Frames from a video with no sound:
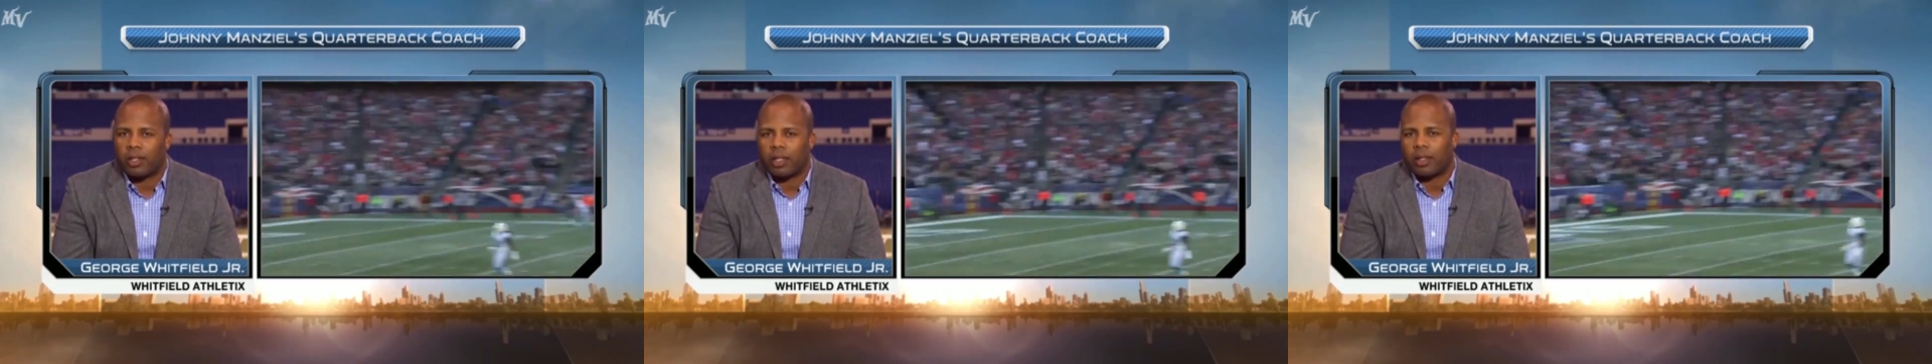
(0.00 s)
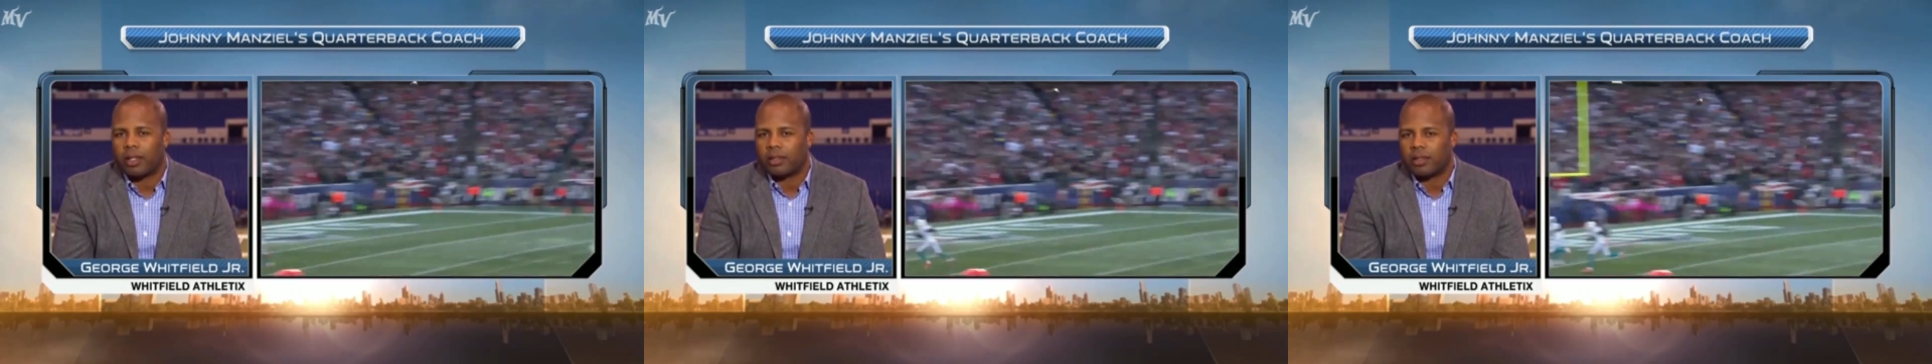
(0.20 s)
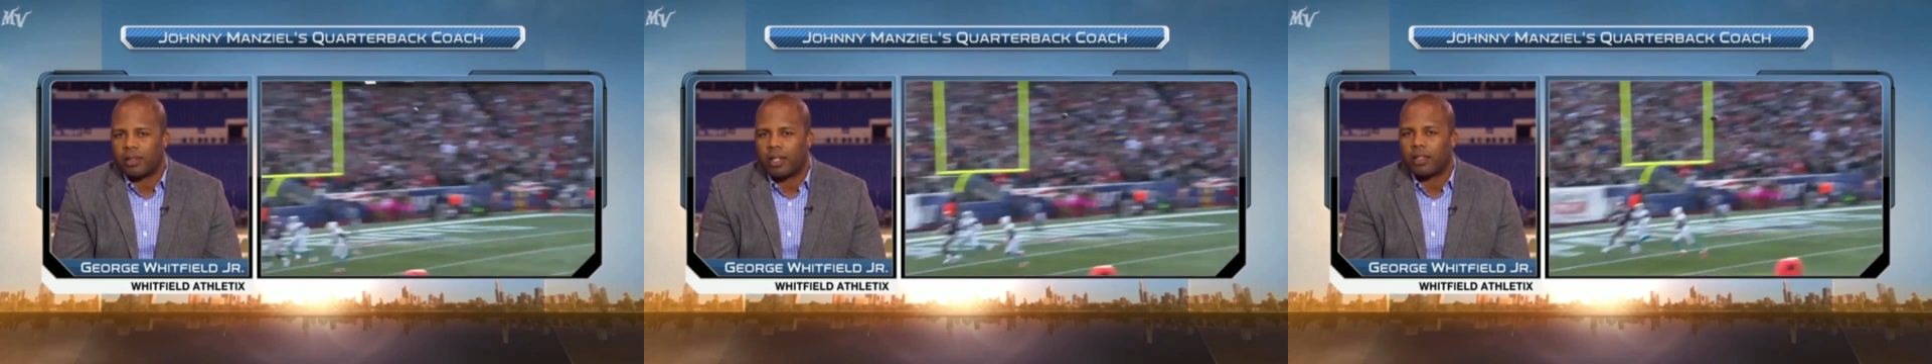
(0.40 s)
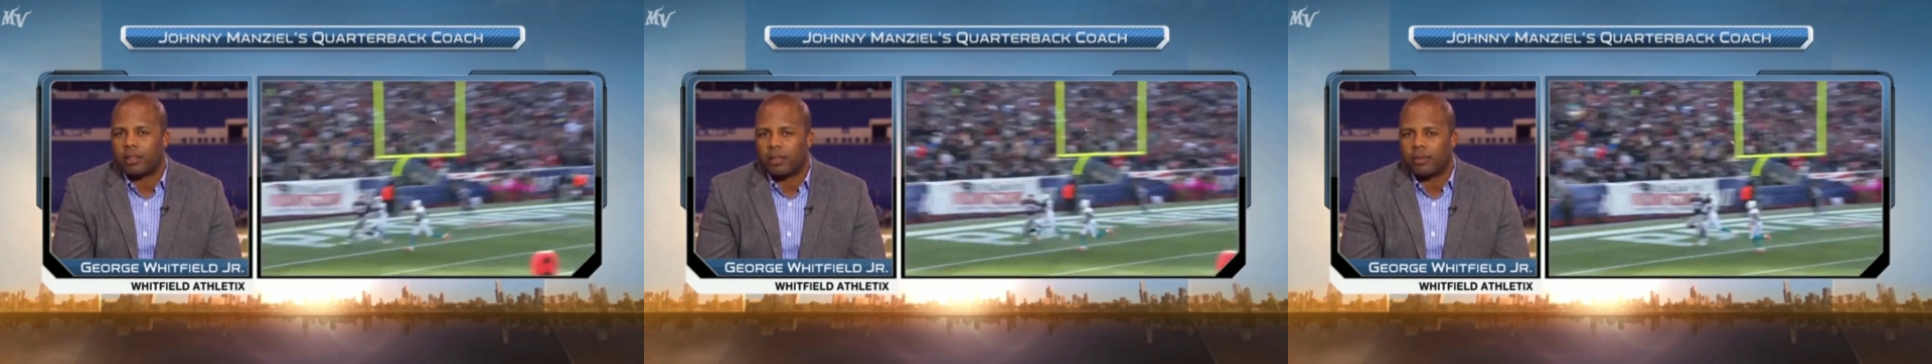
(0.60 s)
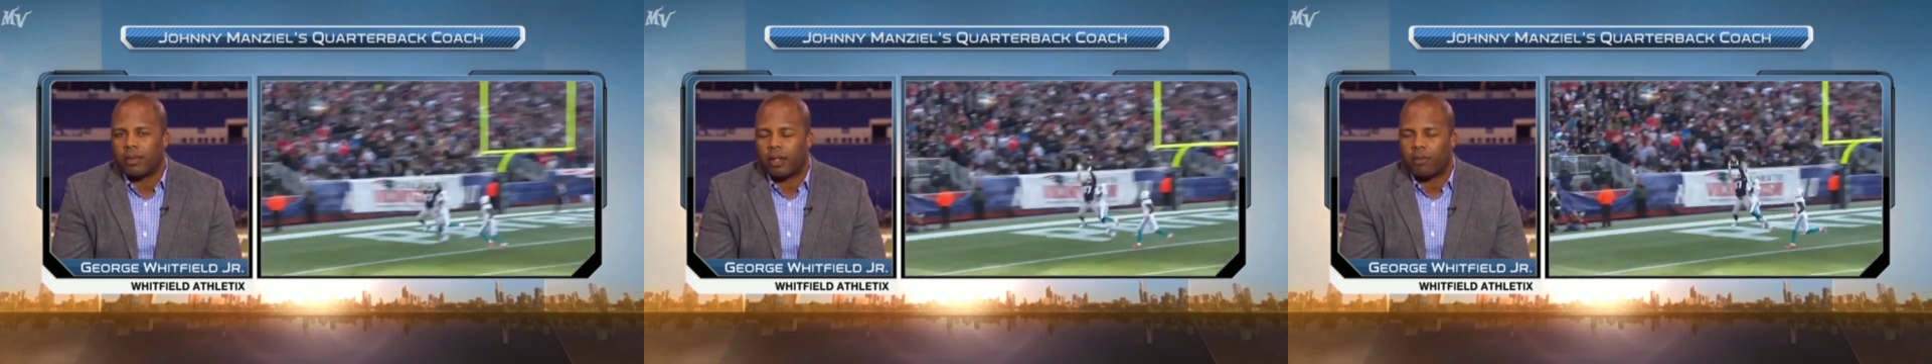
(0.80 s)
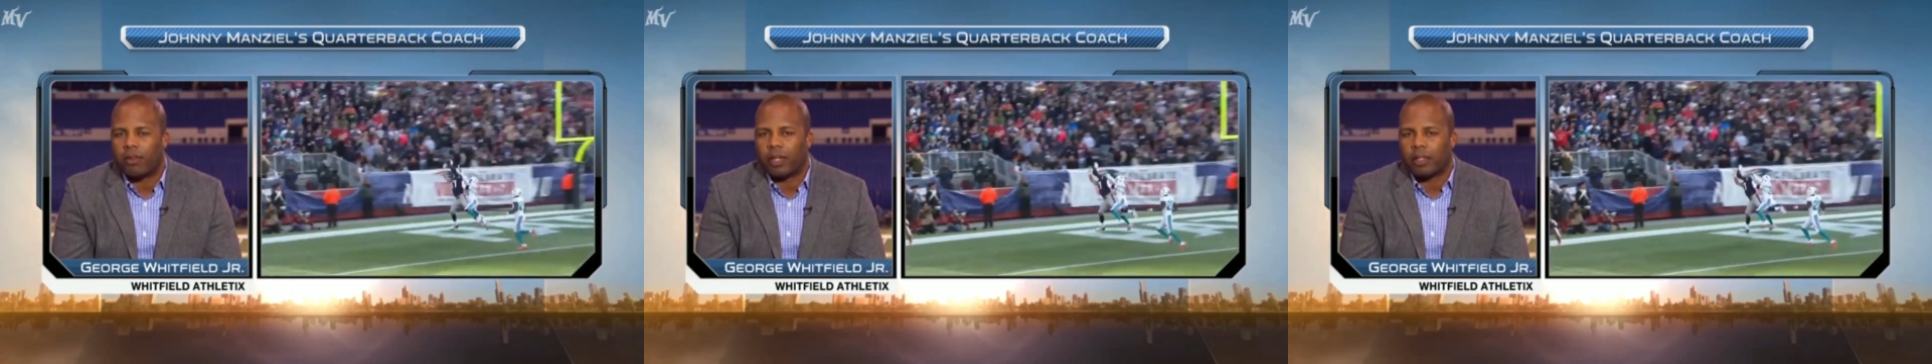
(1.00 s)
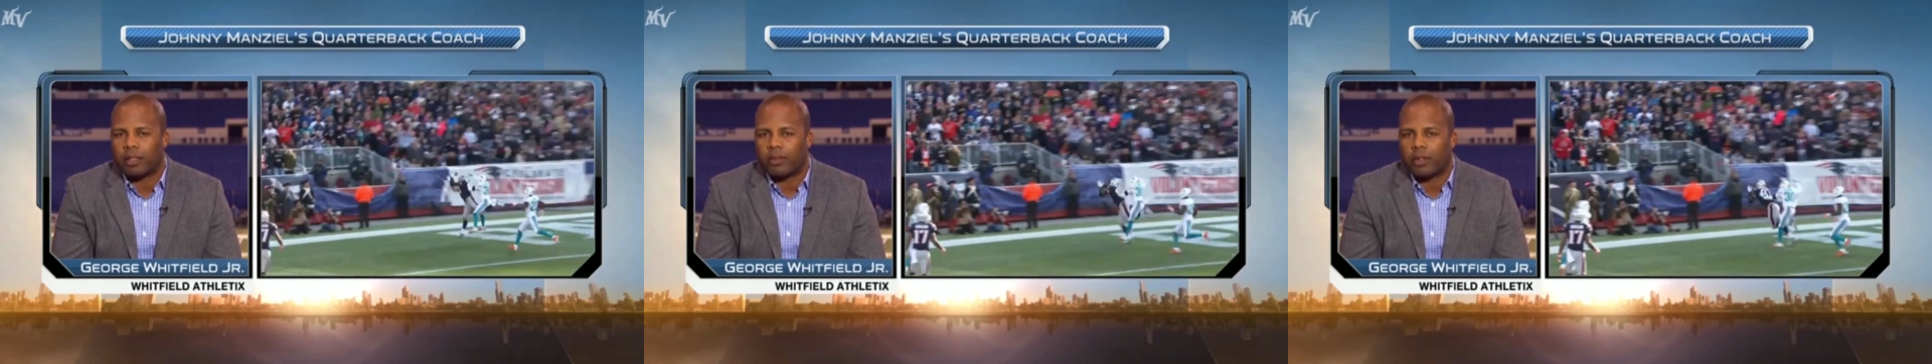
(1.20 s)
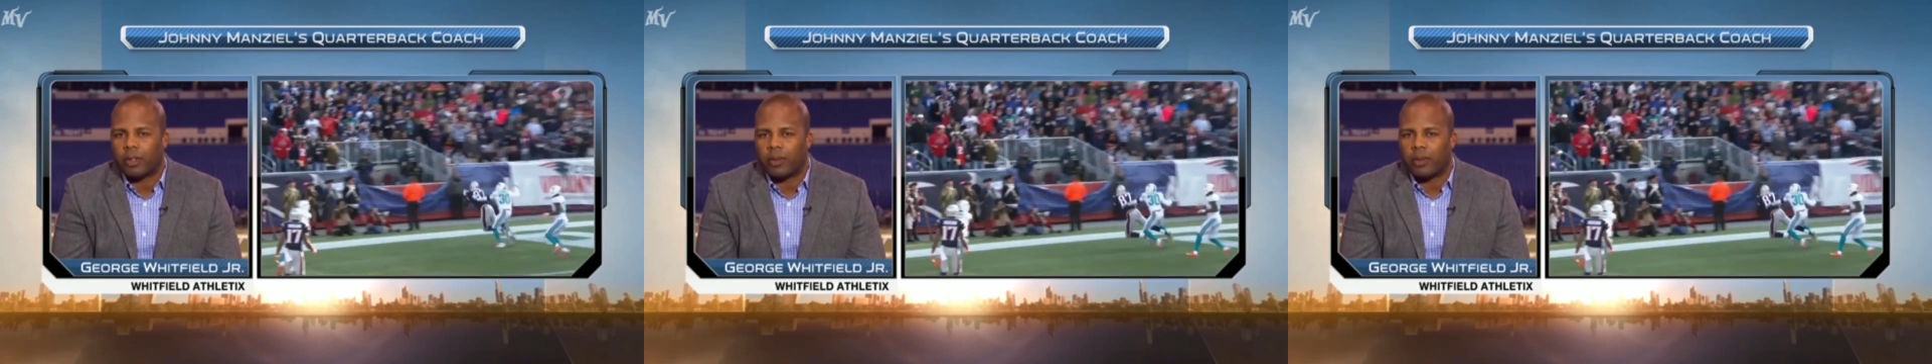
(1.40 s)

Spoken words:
That's effectively